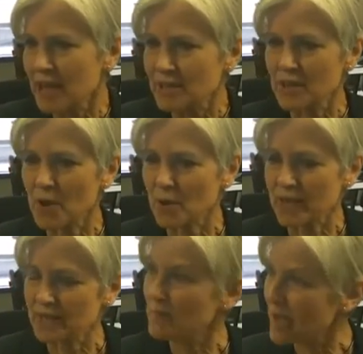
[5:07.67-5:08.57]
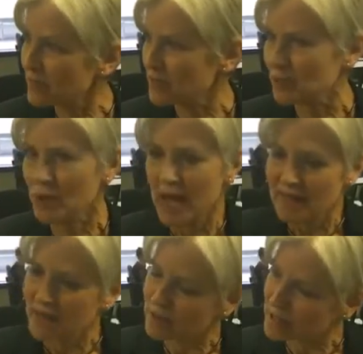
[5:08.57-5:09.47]
So in my view,
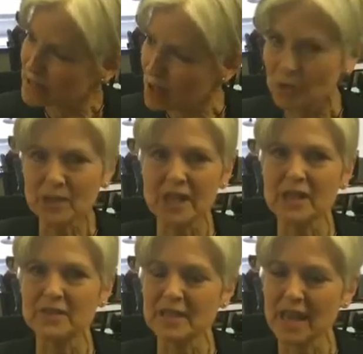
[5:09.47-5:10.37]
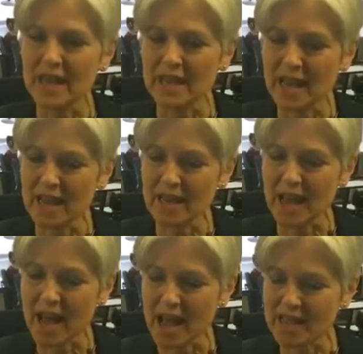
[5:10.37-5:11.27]
there is no safe state. And
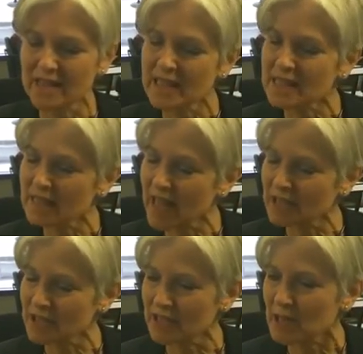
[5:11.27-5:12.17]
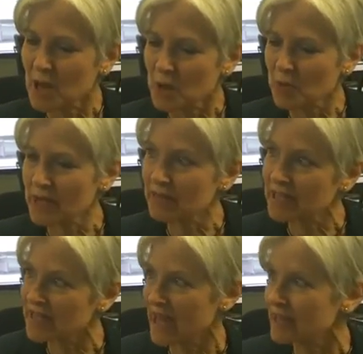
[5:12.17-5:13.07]
in this election, we are in
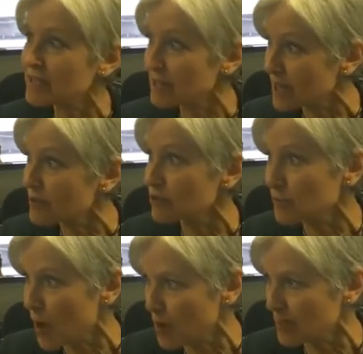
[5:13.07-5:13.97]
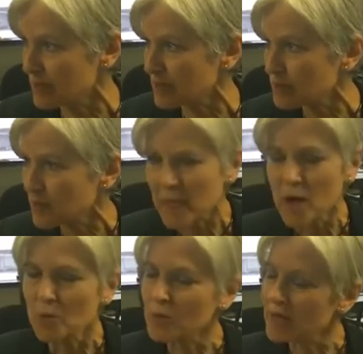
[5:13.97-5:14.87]
an existential moment.
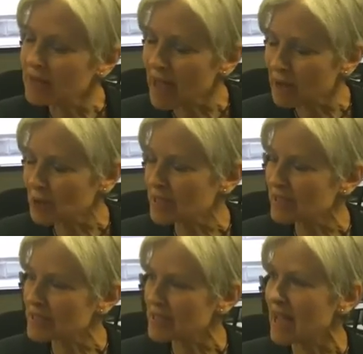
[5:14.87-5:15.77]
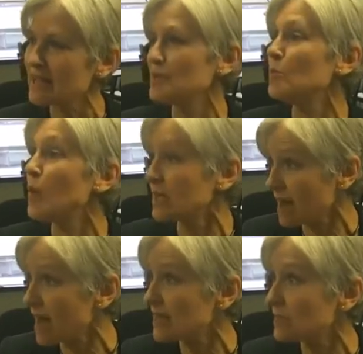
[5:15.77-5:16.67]
We are not only deciding what
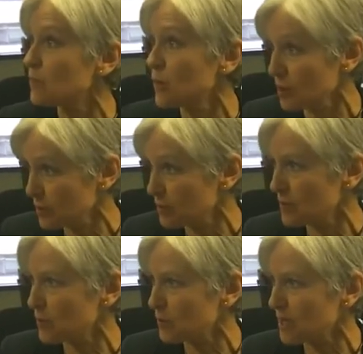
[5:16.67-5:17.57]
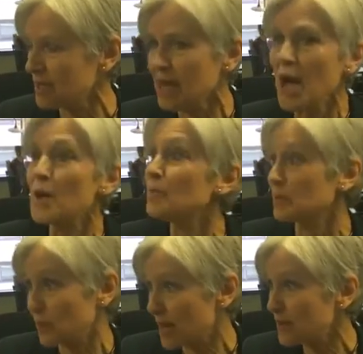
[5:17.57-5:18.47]
kind of world we will be, but
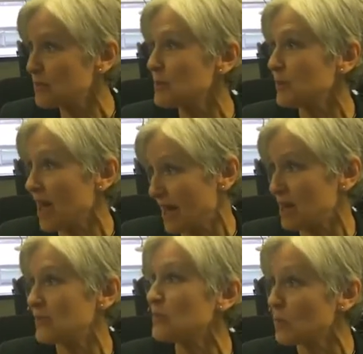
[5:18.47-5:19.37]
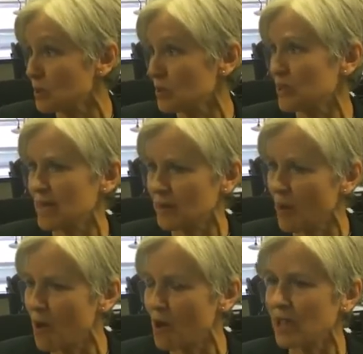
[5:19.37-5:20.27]
whether we will have a world at
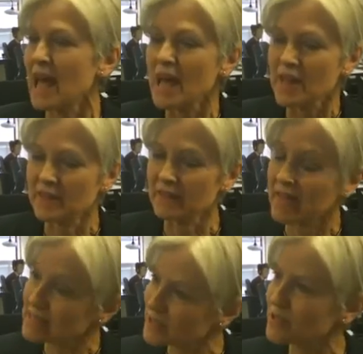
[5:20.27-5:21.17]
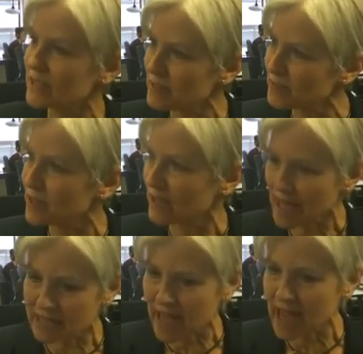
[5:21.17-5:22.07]
all. The lesser evil
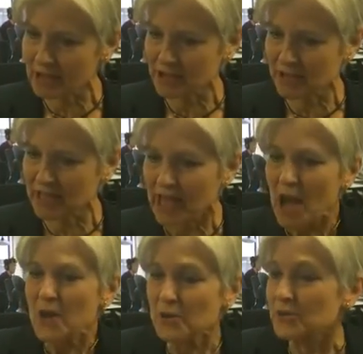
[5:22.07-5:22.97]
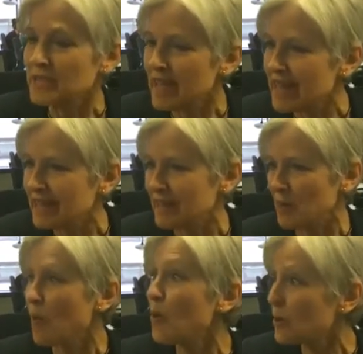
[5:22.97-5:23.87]
has actually created
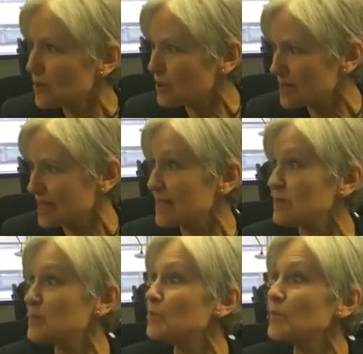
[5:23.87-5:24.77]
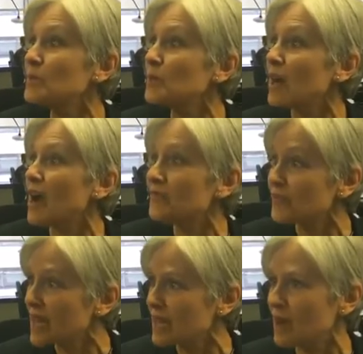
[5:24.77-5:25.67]
all those things we were
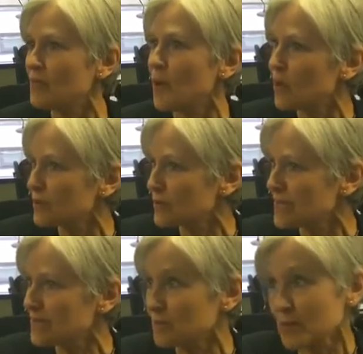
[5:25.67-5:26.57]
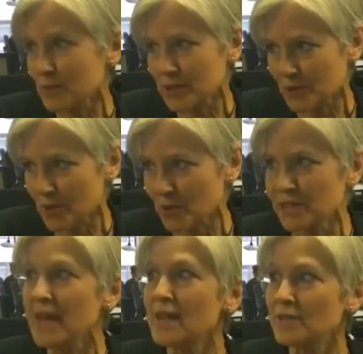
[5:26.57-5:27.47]
afraid of, all the reasons we were told
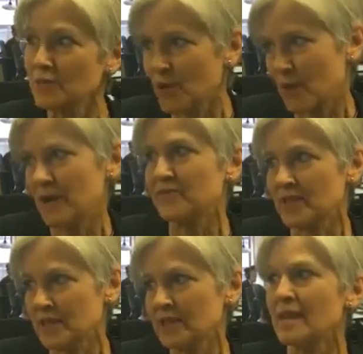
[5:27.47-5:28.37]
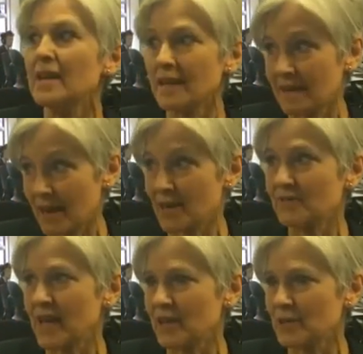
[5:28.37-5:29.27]
to vote our fears and not our
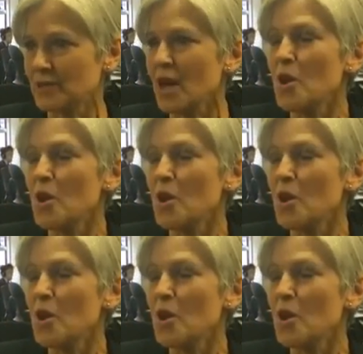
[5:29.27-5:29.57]
values.